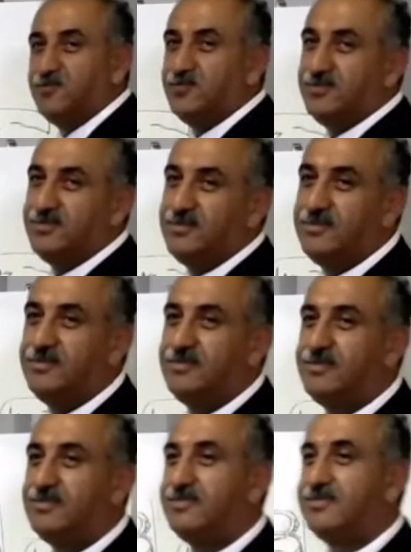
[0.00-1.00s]

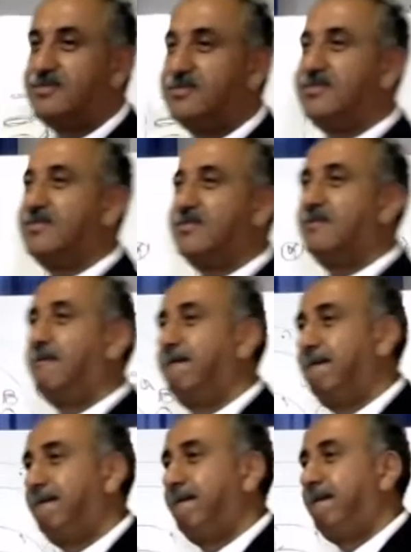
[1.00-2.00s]

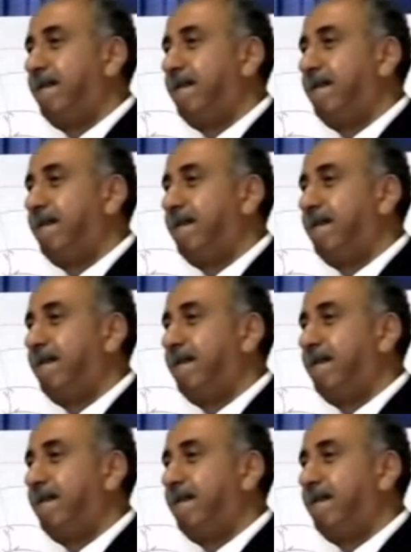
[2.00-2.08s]
(silence)